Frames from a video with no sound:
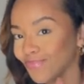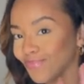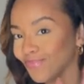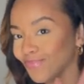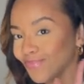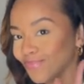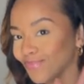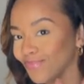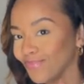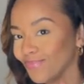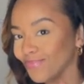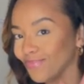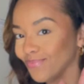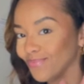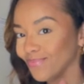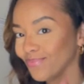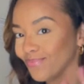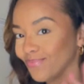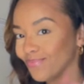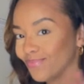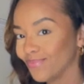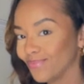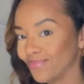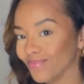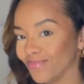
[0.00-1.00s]
I'm probably
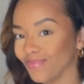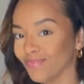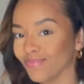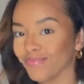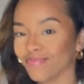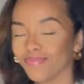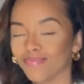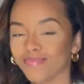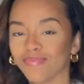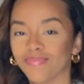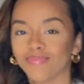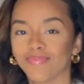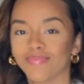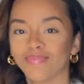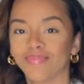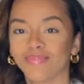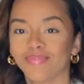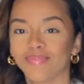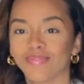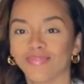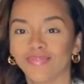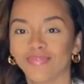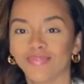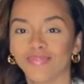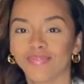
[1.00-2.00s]
not, I'm gonna see you today.
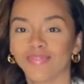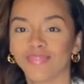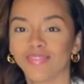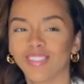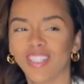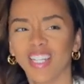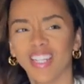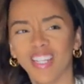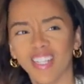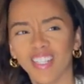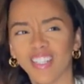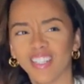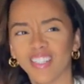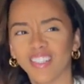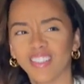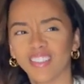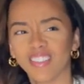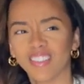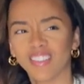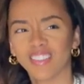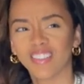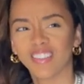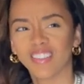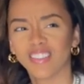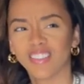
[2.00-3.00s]
Yeah. I'm
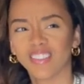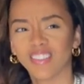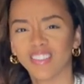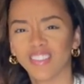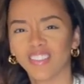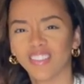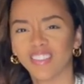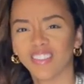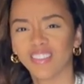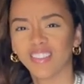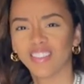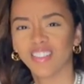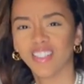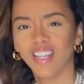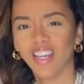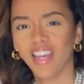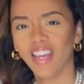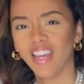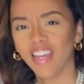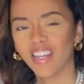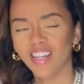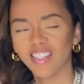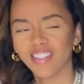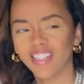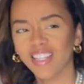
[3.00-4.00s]
gonna see you now. And,
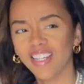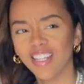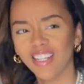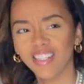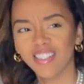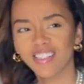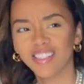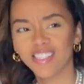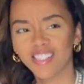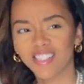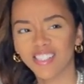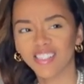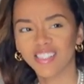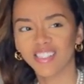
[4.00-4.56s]
and at the luncheon.